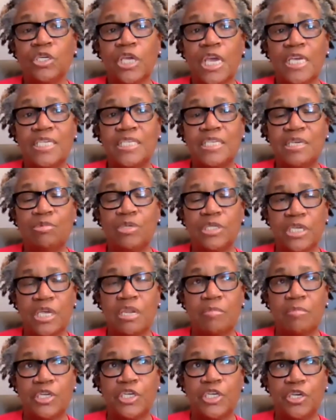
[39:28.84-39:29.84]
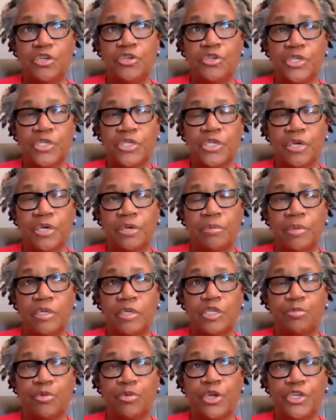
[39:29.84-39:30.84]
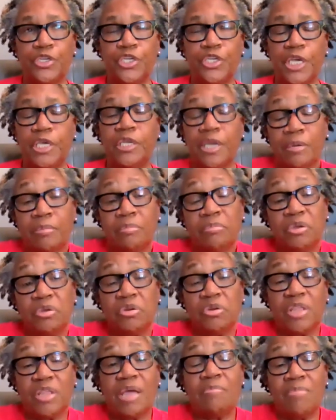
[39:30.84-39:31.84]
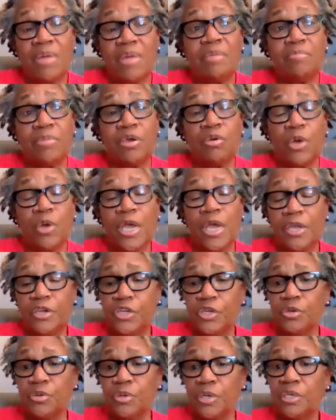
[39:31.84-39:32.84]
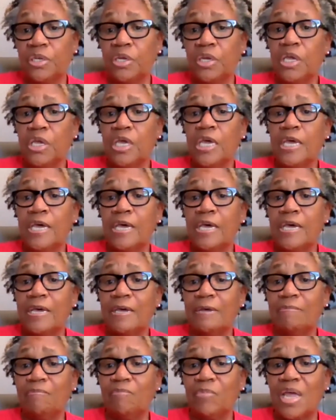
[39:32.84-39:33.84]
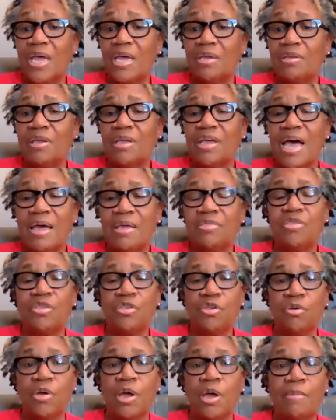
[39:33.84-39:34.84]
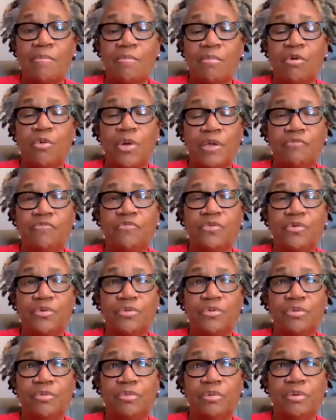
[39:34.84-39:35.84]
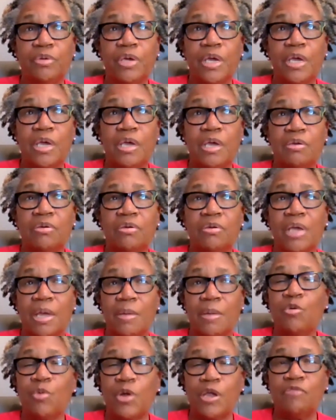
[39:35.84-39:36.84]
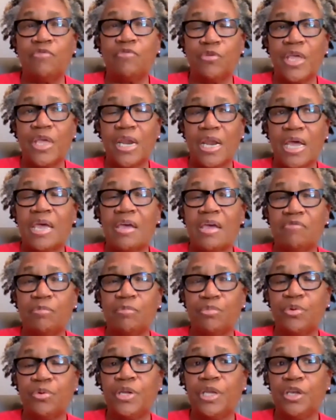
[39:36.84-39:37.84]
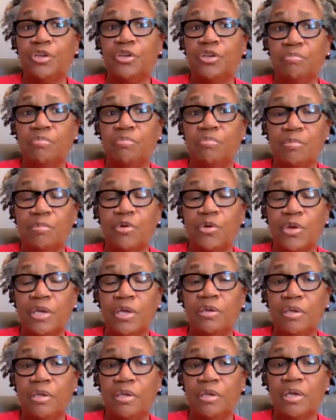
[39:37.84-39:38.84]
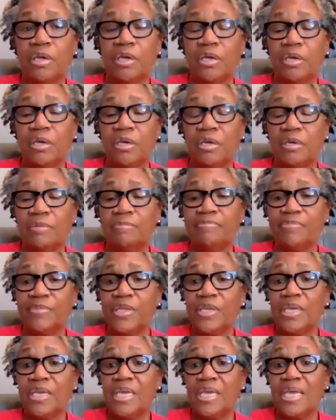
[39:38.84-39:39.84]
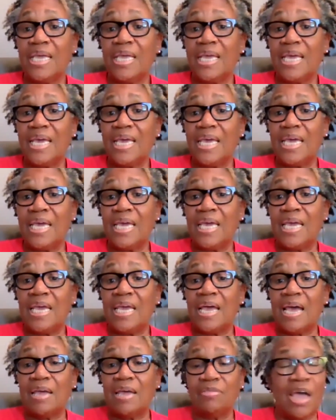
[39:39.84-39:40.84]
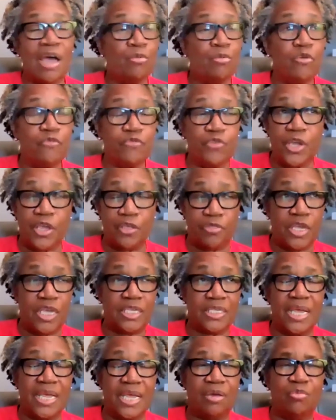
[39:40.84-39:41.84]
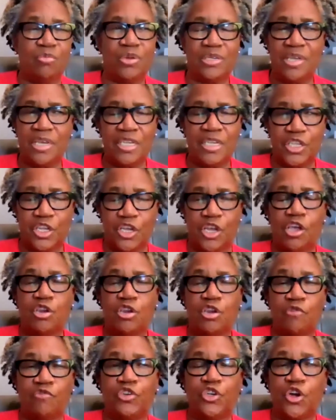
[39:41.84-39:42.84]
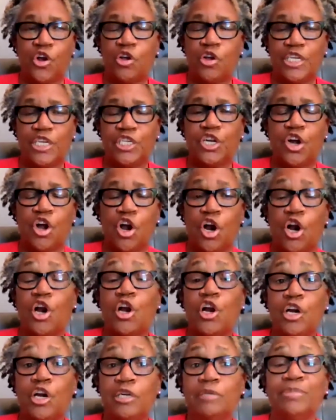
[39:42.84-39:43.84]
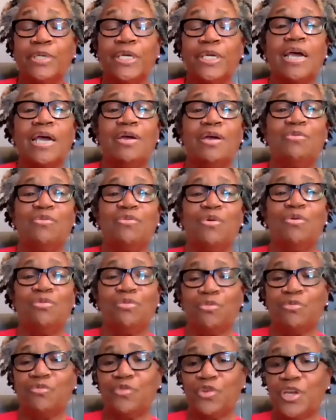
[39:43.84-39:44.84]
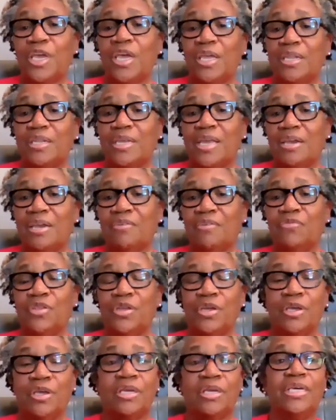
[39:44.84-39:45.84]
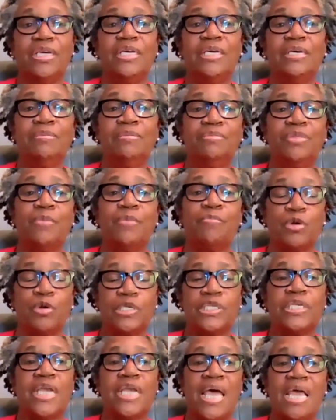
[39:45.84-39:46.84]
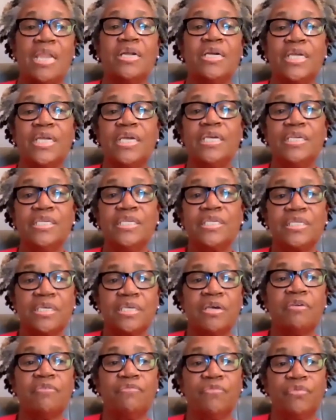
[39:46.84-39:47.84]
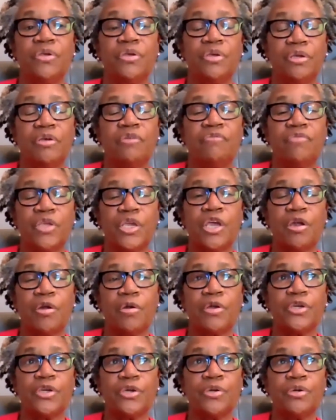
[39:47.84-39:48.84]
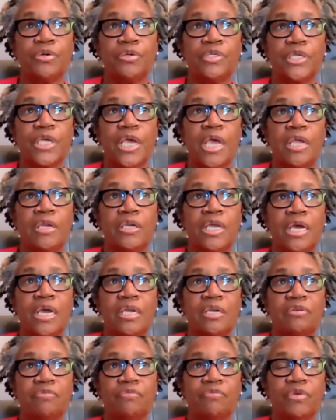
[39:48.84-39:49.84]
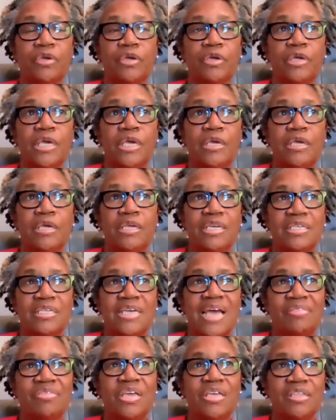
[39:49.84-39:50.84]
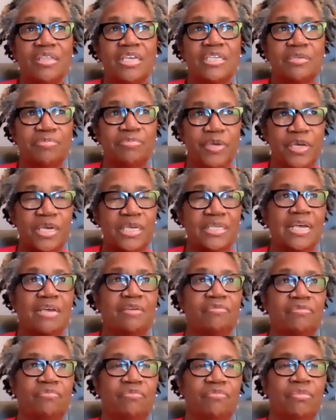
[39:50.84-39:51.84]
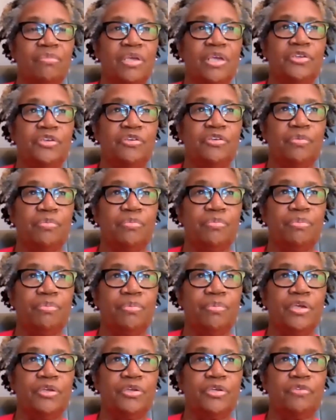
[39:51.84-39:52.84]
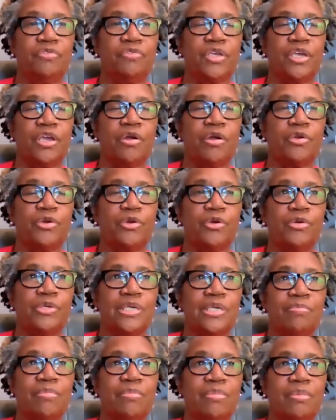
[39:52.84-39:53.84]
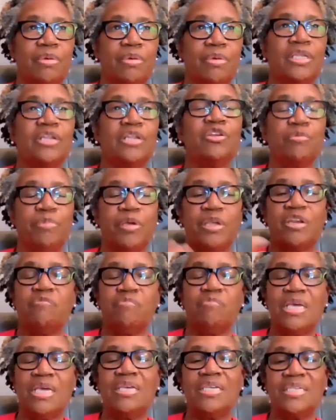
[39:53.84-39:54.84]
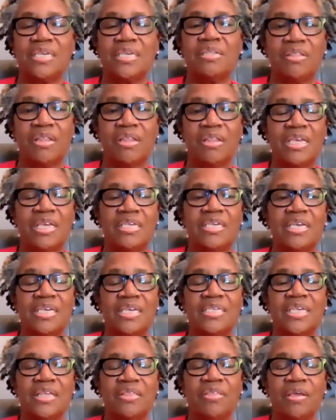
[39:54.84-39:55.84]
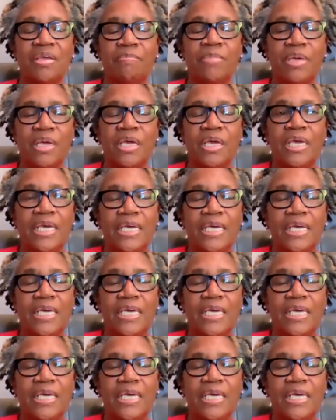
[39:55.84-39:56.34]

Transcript: Casey was telling me she uses a, a spreadsheet. Uh, you know, that might be a way I do it. Um, I, you know, I'm grateful I'm grateful that I have a pretty good memory. Uh, I, I, will forget things like what is the color of Charlie's car, but I won't forget kind of the the personalities of the of the characters and kind of uh, it's, I think that's because I each of the each of the characters I'm a little bit of me is in is in them.